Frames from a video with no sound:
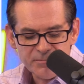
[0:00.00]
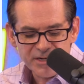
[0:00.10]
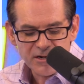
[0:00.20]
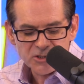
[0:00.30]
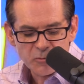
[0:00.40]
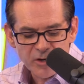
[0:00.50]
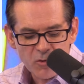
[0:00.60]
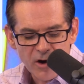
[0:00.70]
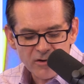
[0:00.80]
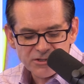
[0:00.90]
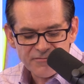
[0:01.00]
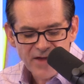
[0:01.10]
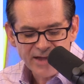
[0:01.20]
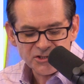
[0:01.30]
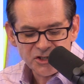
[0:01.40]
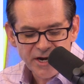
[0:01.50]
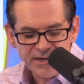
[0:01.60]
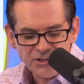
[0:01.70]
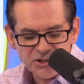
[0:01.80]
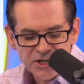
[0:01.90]
because it requires a vast
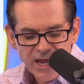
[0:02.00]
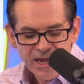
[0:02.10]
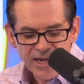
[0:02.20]
change